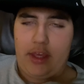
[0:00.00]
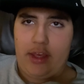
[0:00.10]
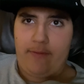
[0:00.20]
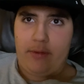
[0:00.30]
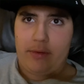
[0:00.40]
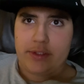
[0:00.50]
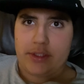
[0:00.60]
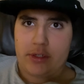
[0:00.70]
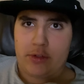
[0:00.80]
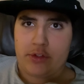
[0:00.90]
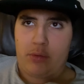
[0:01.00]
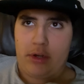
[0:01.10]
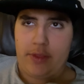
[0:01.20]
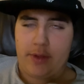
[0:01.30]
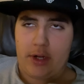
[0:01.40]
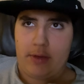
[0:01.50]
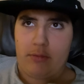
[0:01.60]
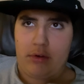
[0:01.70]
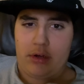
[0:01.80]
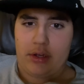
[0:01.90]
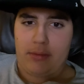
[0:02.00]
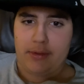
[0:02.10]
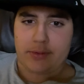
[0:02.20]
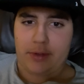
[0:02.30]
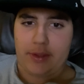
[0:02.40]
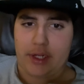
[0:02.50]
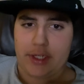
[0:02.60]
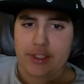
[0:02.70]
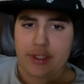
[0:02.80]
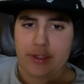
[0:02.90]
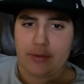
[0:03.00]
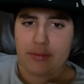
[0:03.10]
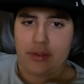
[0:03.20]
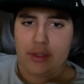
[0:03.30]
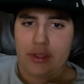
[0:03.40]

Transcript: if it was t- twenty thirty one, almost twenty thirty two,